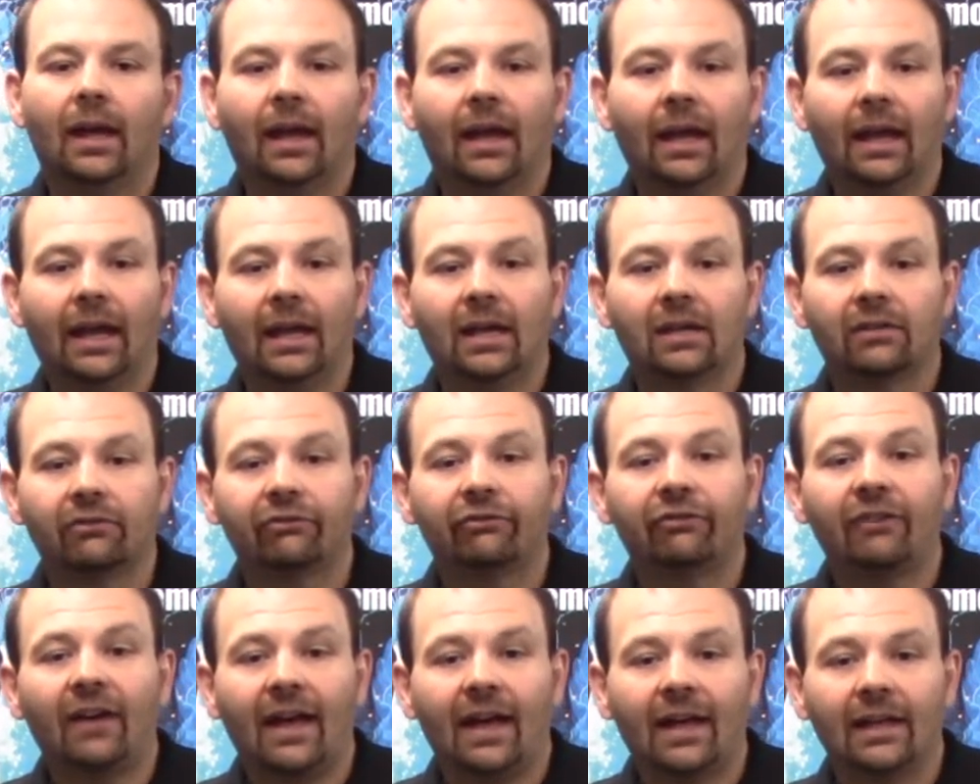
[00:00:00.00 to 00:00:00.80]
And
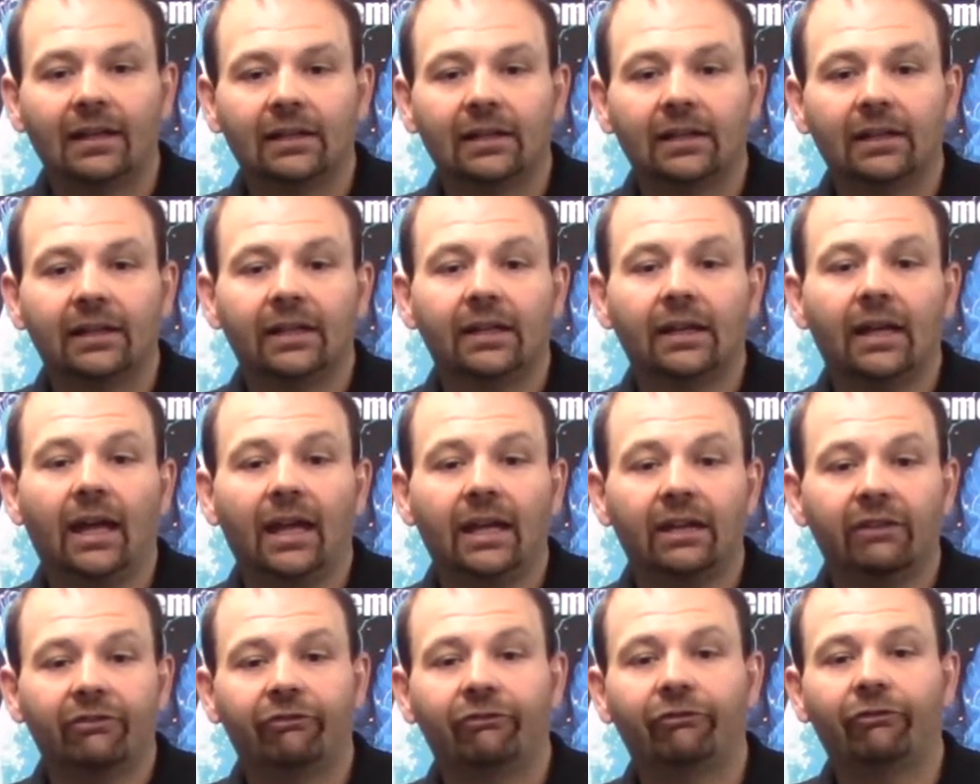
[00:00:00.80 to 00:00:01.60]
finally,
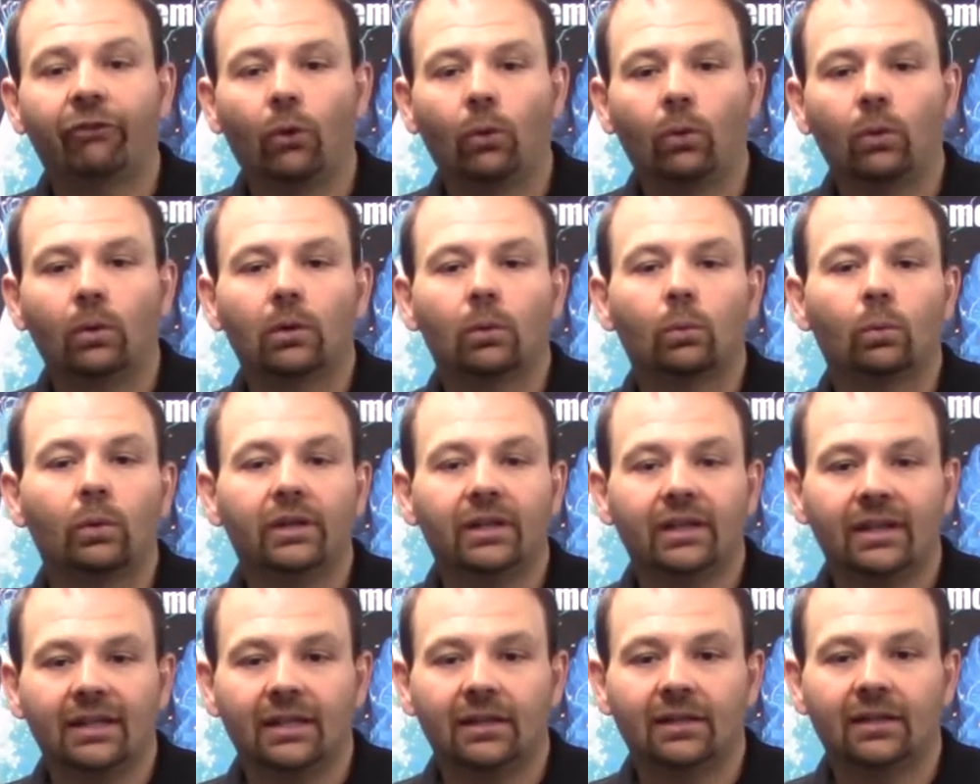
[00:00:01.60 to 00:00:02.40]
a 4
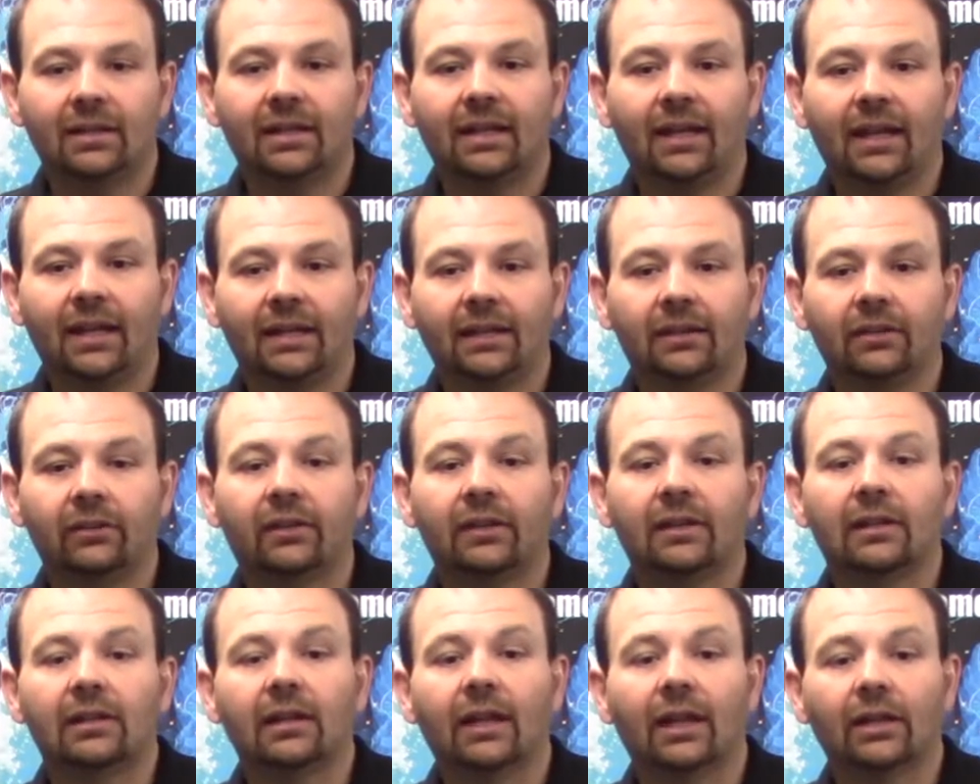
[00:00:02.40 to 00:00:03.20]
would indicate
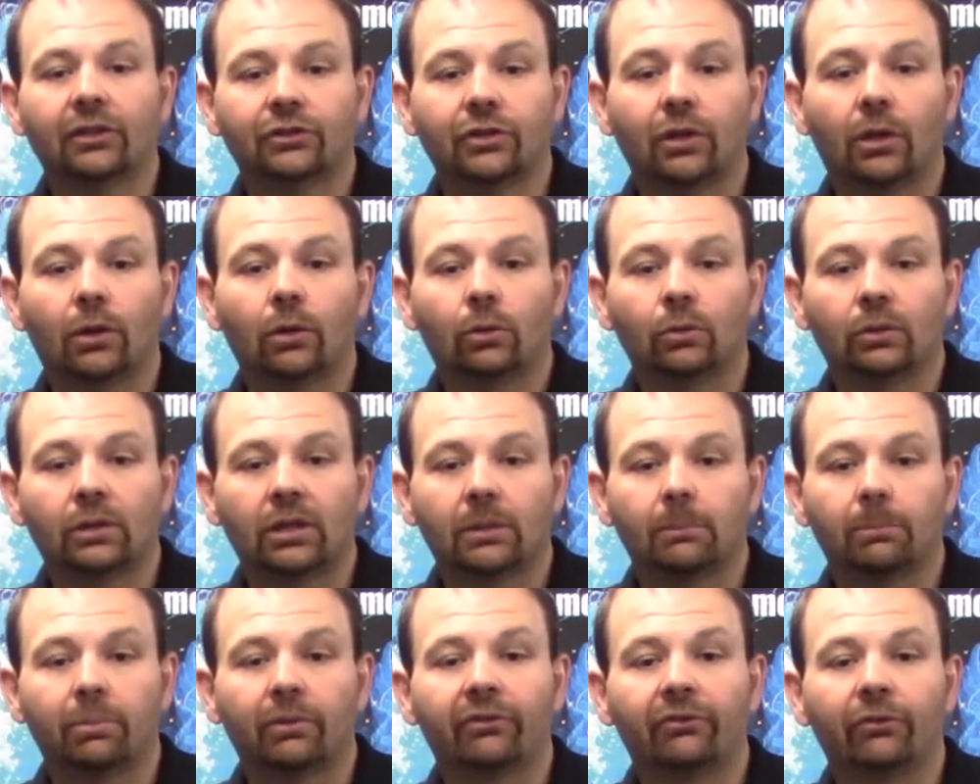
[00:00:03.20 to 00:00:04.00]
the electrode
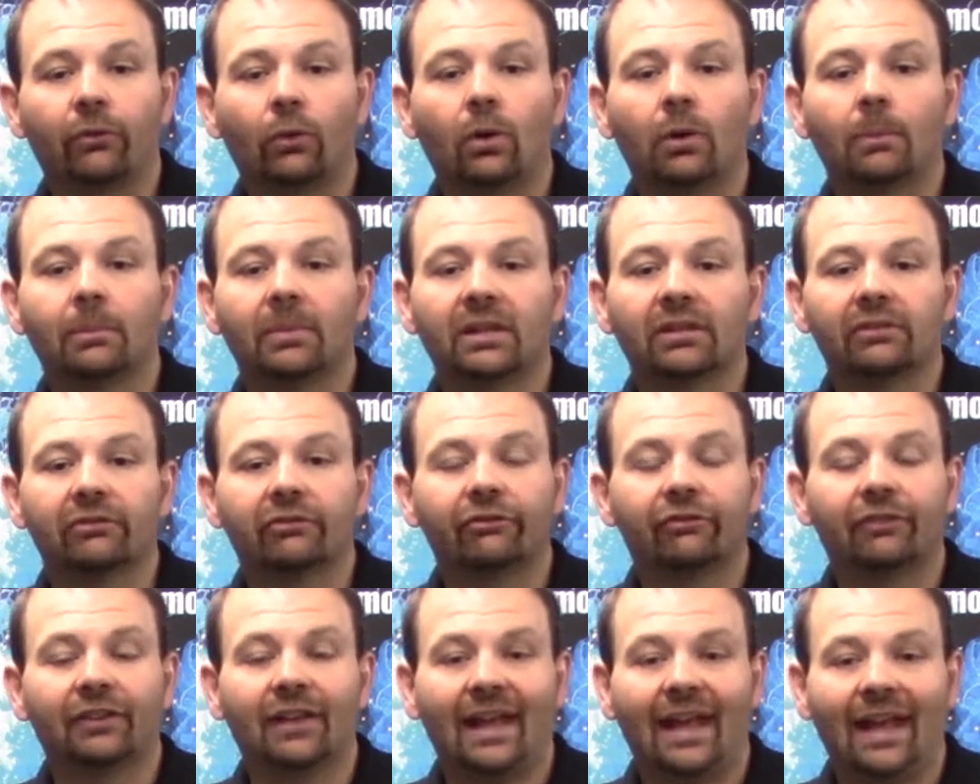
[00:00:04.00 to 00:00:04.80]
can perform in
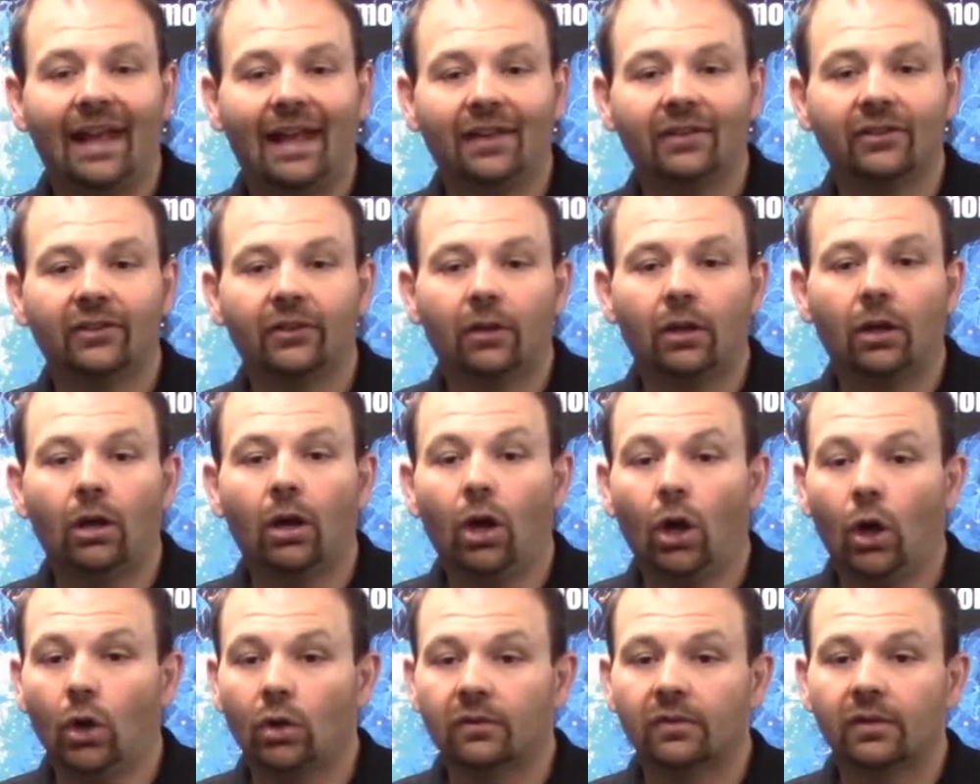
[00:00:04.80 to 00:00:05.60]
flat,
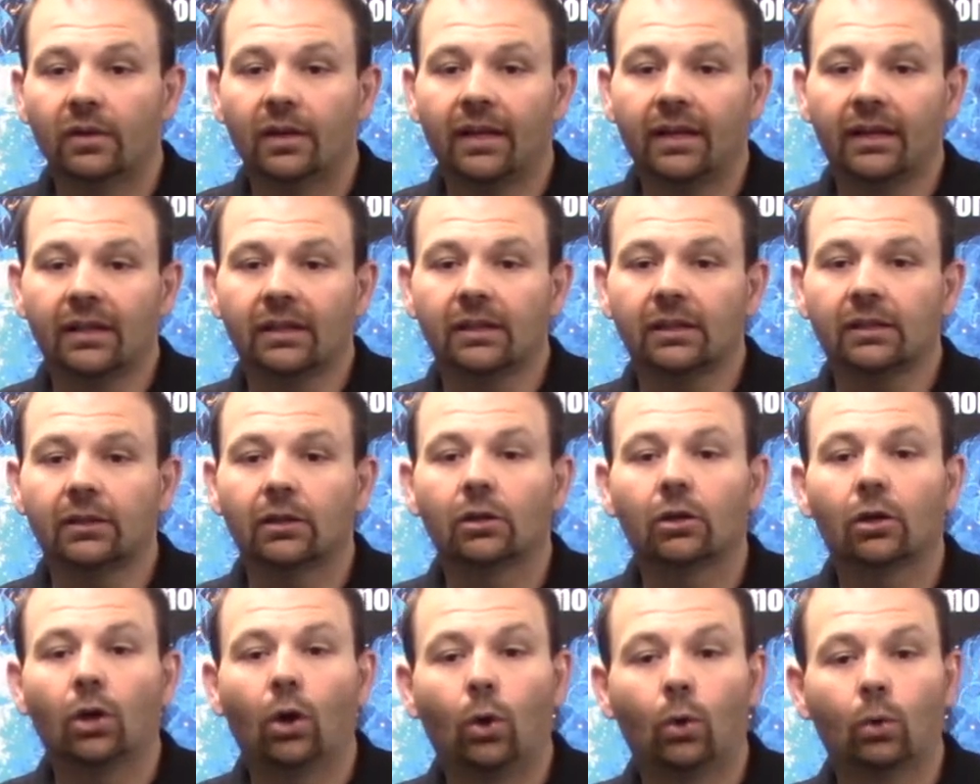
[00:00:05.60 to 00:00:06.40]
overhead,
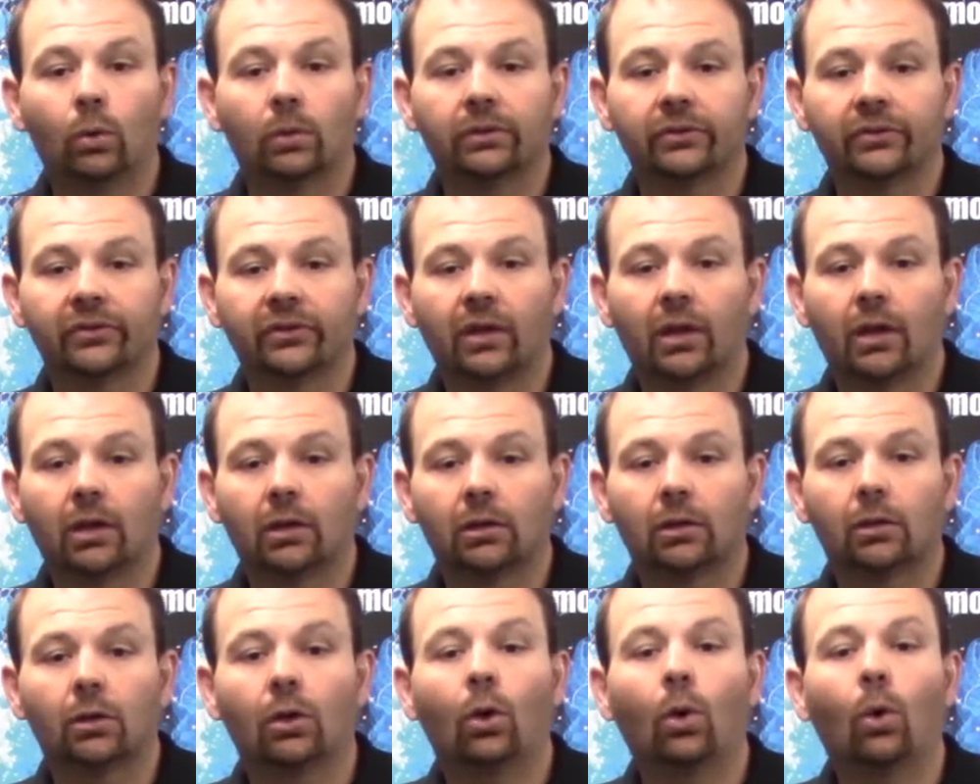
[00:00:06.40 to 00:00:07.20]

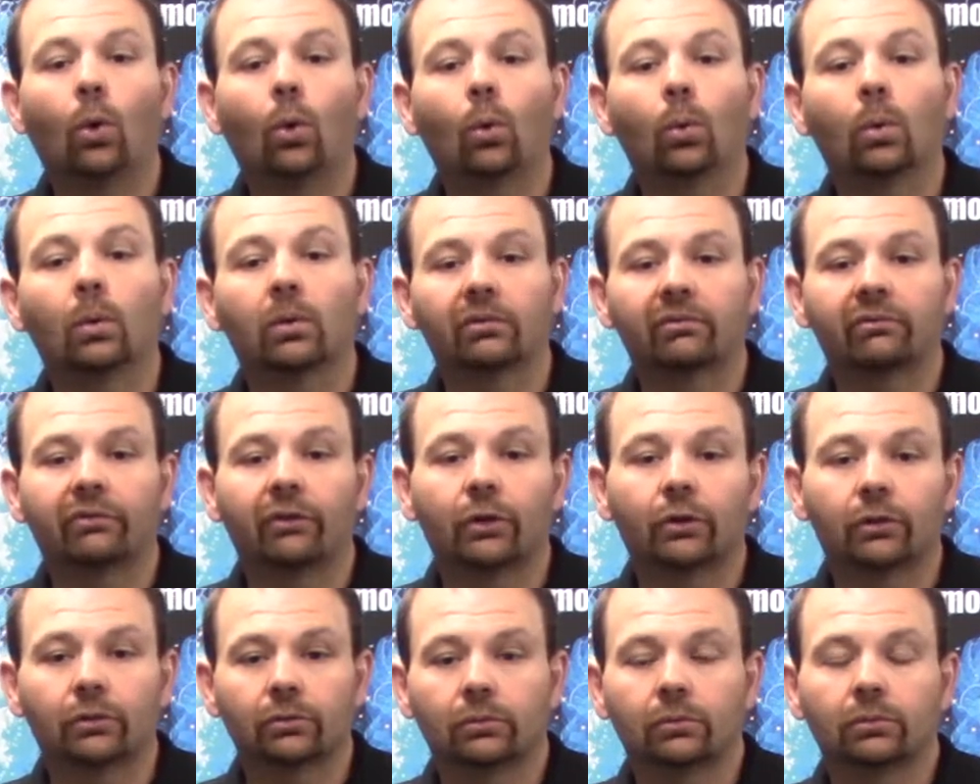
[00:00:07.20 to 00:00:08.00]
horizontal, or
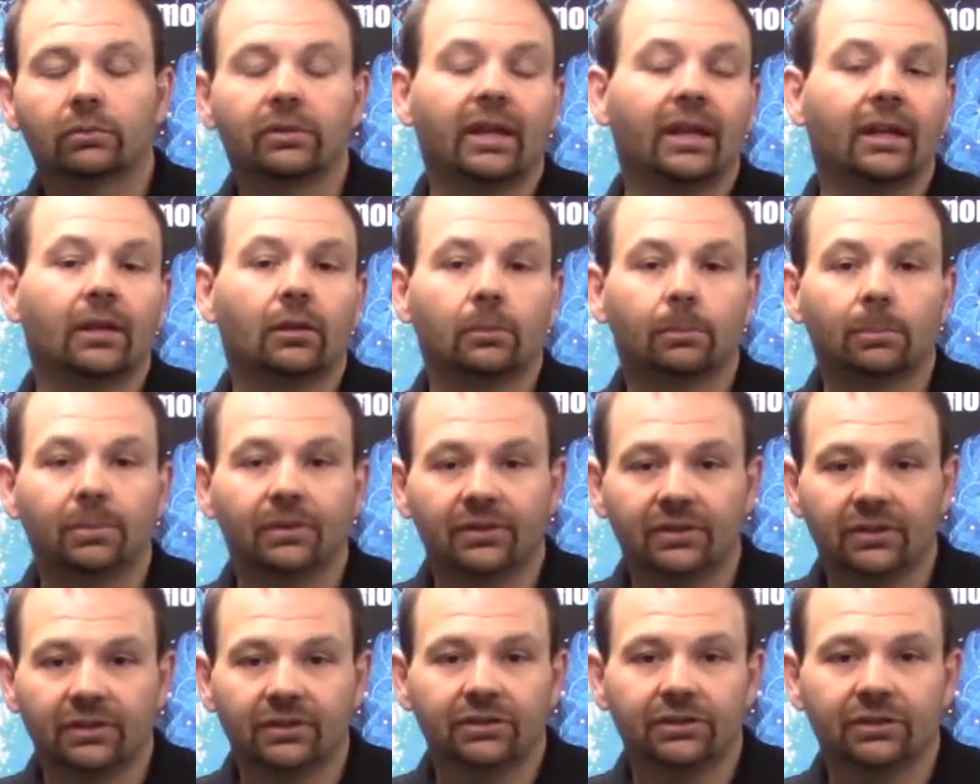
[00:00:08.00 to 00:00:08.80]
vertical down
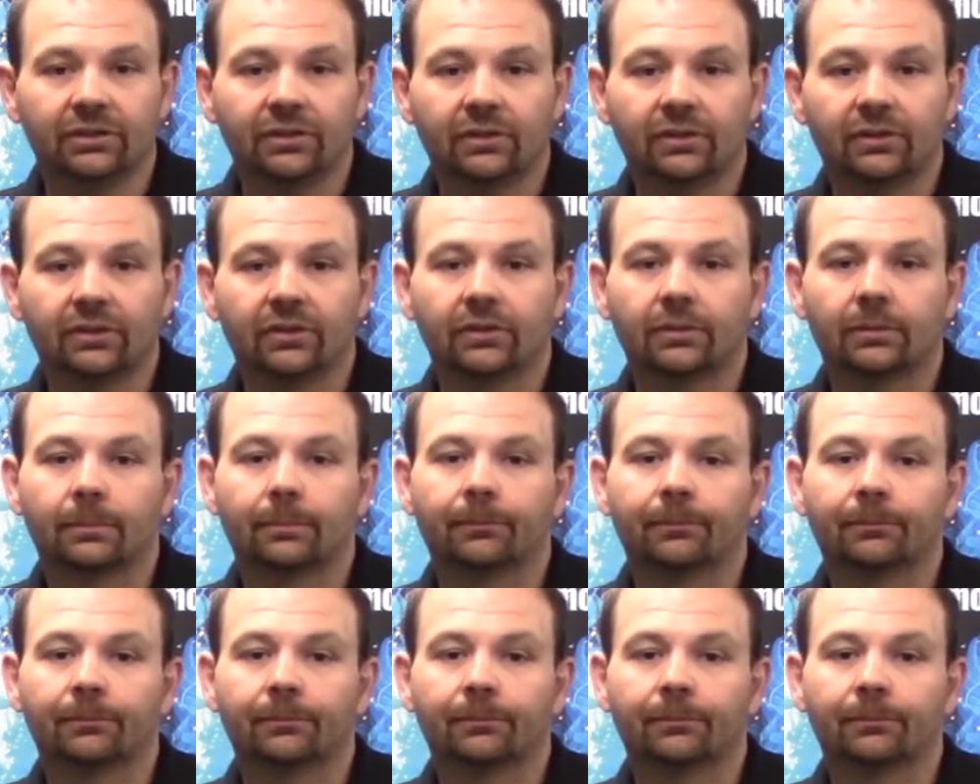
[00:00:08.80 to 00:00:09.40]
positions.